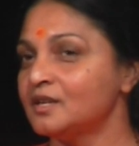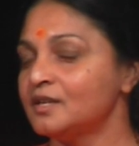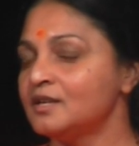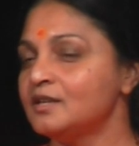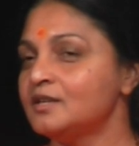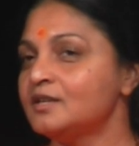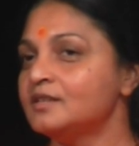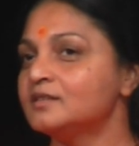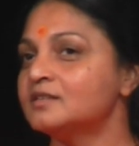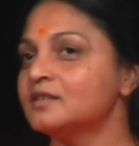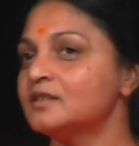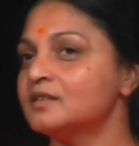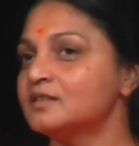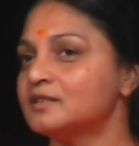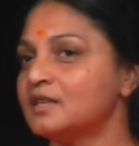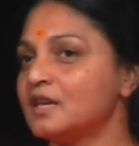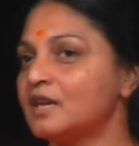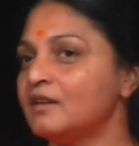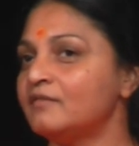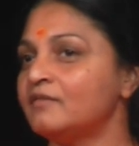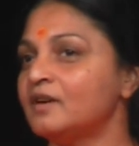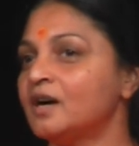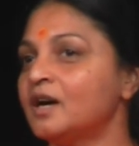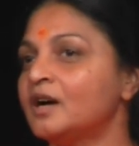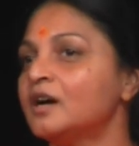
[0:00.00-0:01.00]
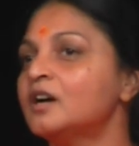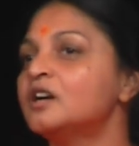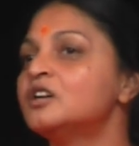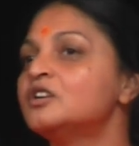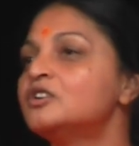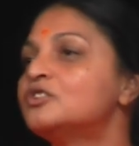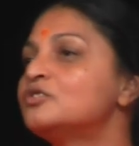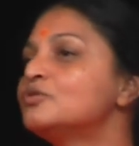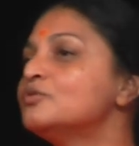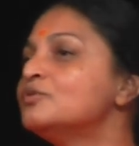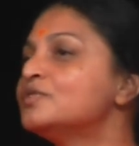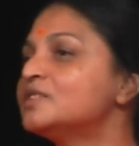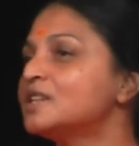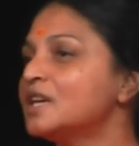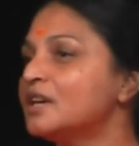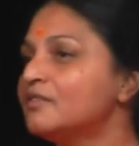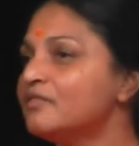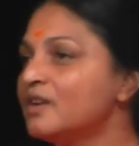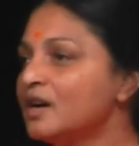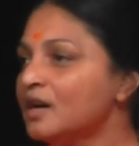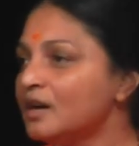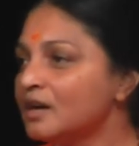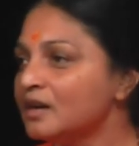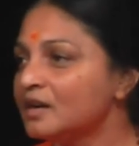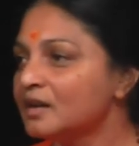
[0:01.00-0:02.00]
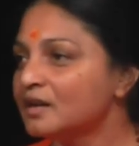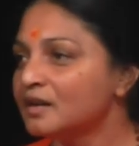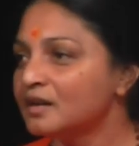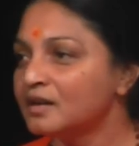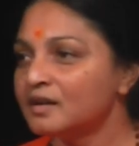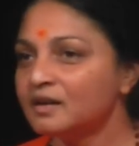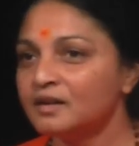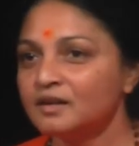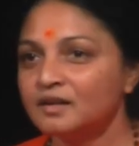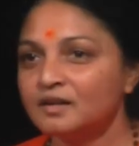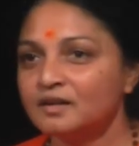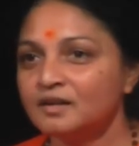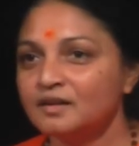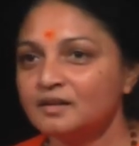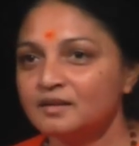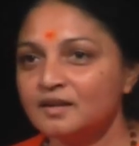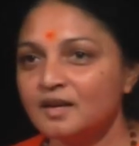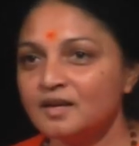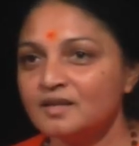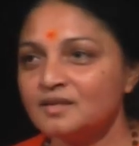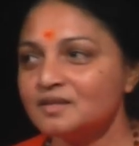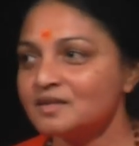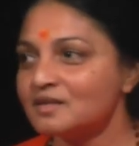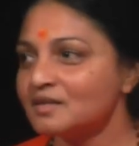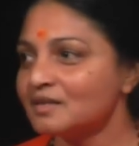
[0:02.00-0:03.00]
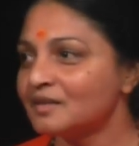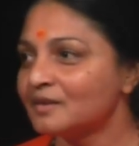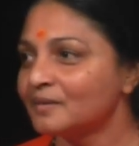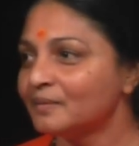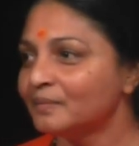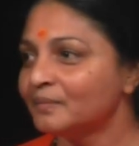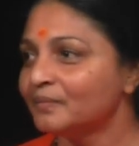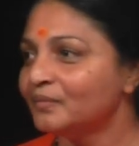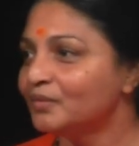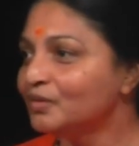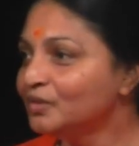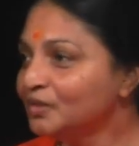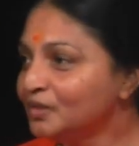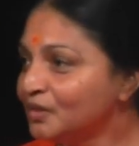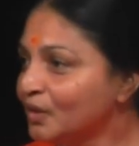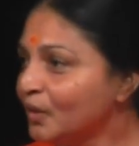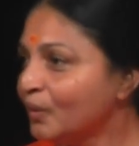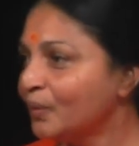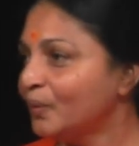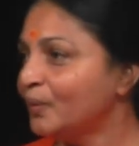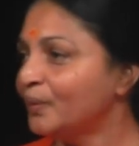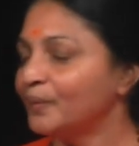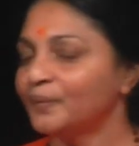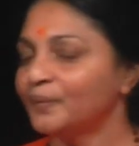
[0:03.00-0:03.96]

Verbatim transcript: is seva true seva? Yes? No.